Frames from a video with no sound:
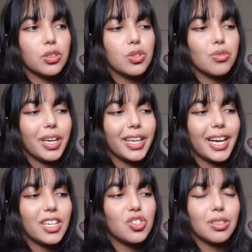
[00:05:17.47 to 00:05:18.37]
to
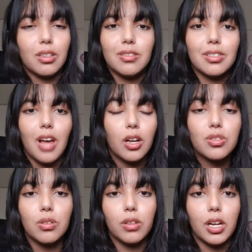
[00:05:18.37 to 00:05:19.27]
engage in the
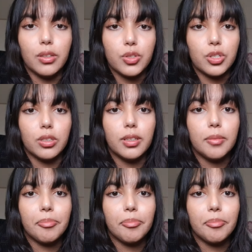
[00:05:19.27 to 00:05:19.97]
hustle culture?